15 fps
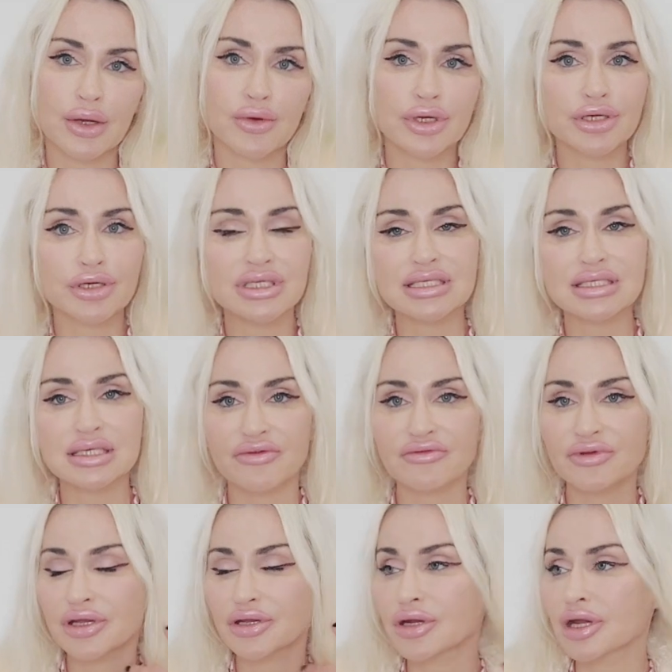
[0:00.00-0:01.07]
or you're
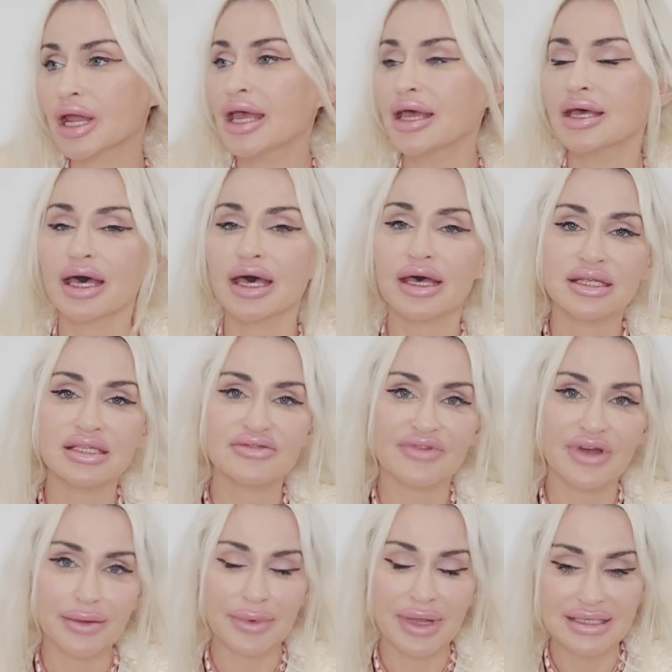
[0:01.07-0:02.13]
discovering your
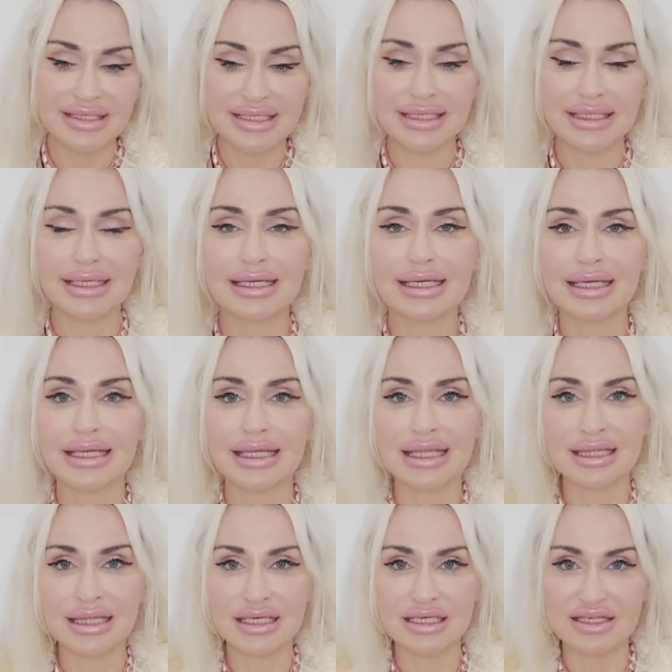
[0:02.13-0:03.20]
divine masculinity,
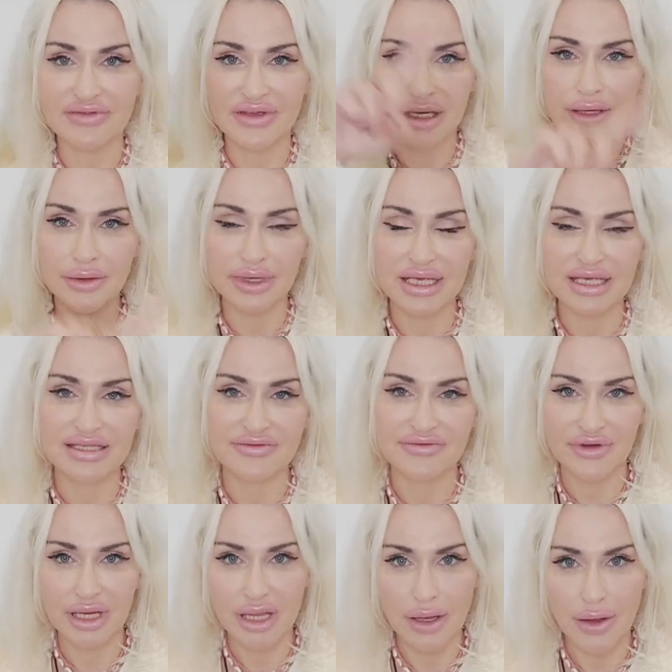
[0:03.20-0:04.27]
this video is
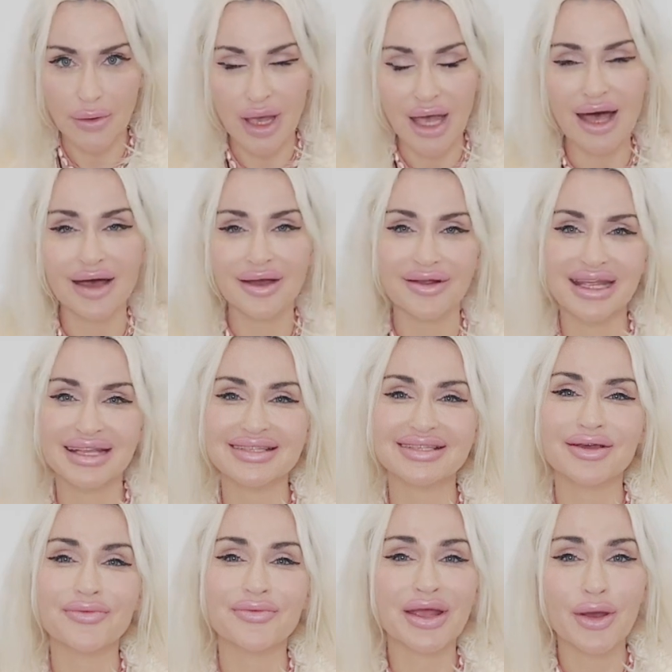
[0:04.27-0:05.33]
for you. All right,
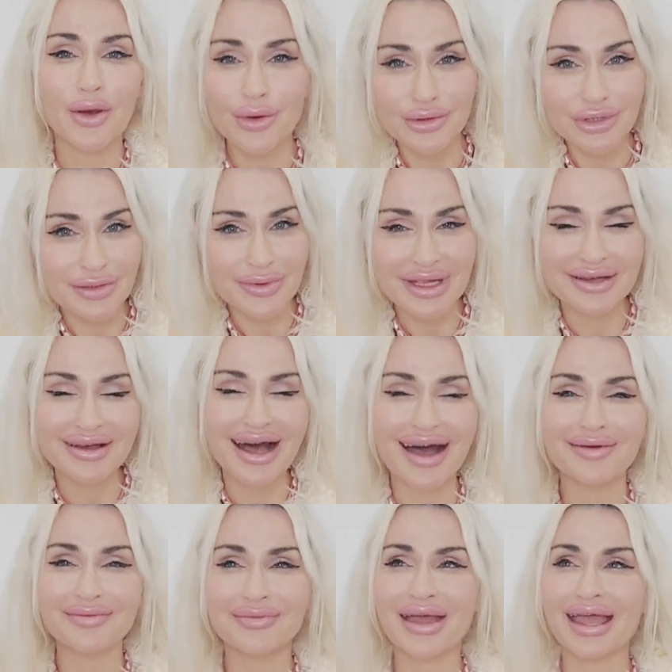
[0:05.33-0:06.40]
so my whole spiel
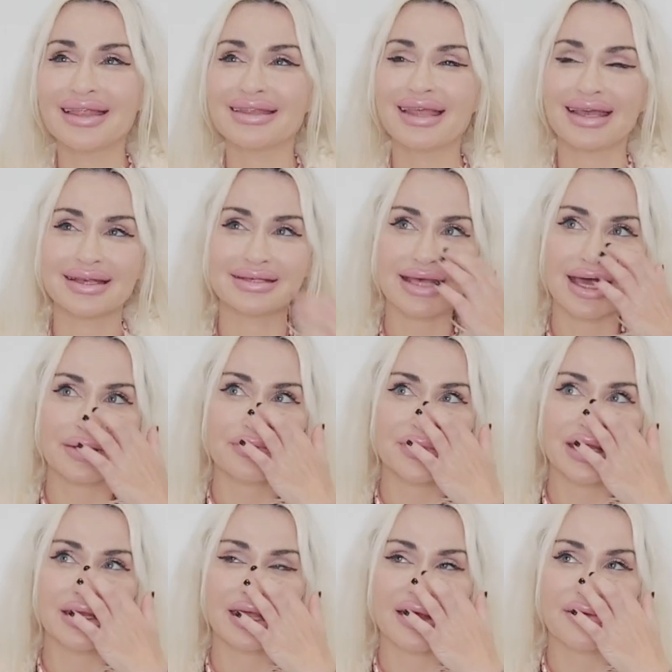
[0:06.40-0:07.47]
on men is that
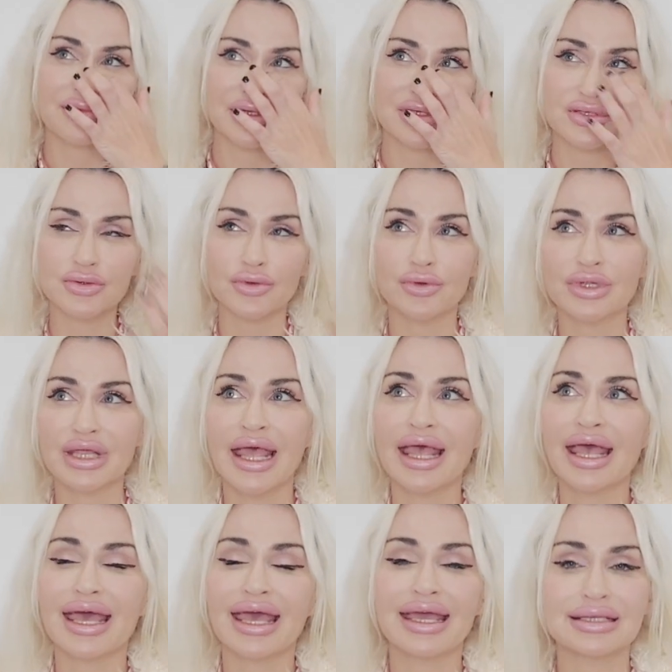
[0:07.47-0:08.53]
men have been sold
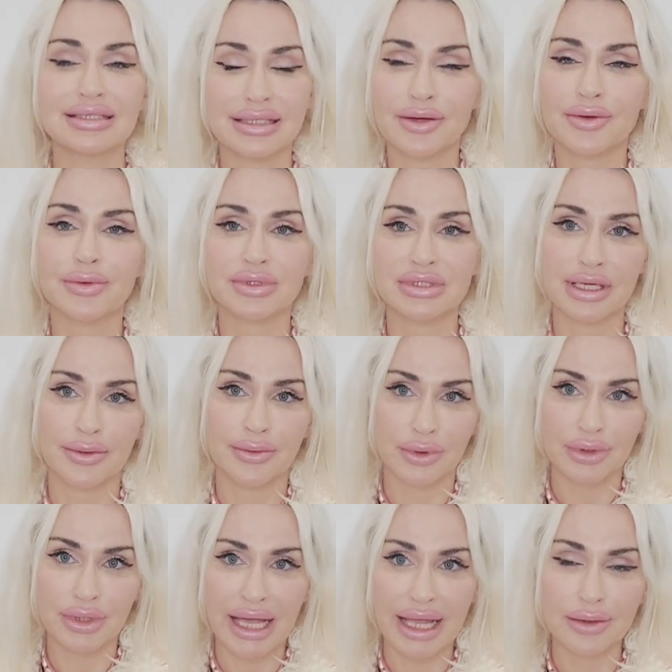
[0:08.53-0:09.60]
a terrible,
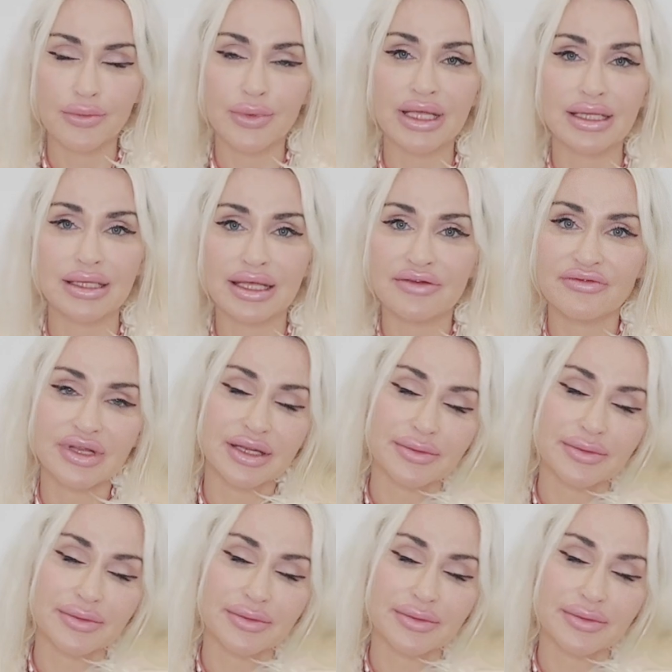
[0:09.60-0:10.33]
terrible lie. We live in a